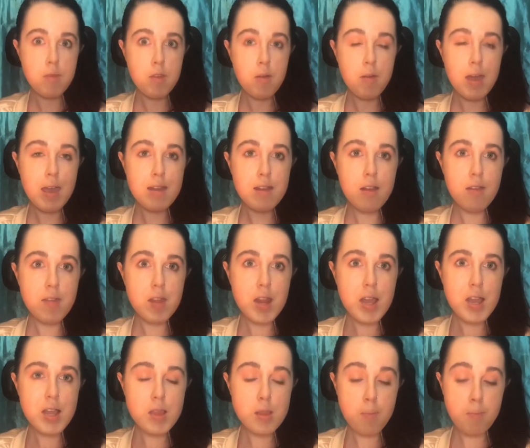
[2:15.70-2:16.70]
Okay, now that
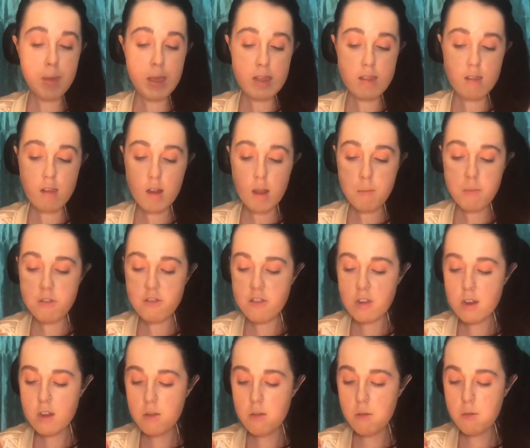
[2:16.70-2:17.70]
I got the base on, I'm
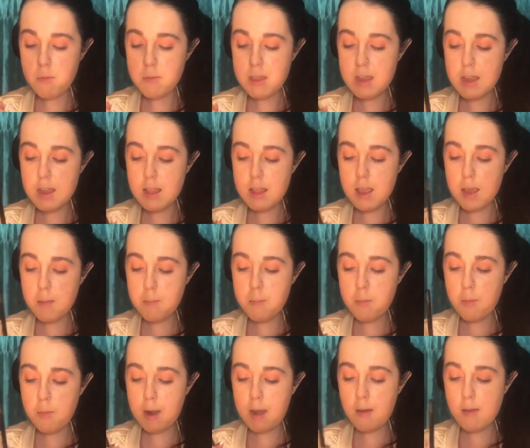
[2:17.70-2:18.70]
just going to go in with like a light
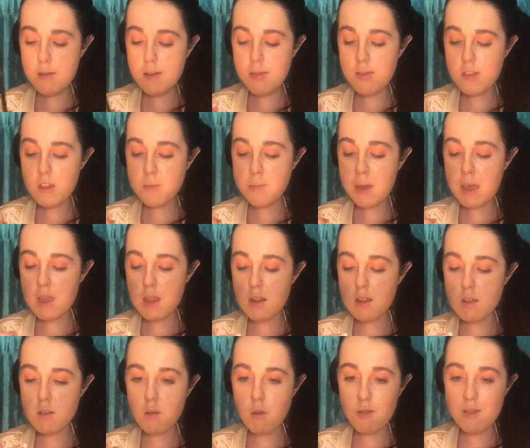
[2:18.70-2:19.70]
brown, and this
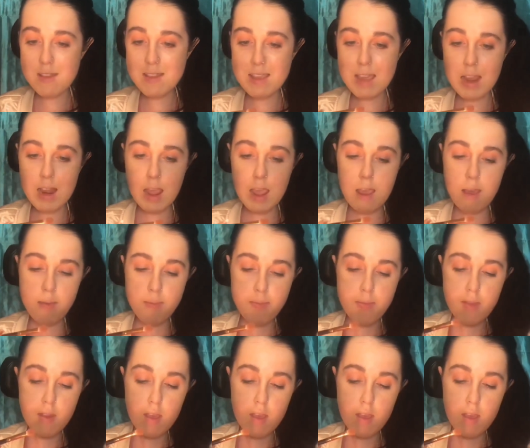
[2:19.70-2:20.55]
palette is called Teddy.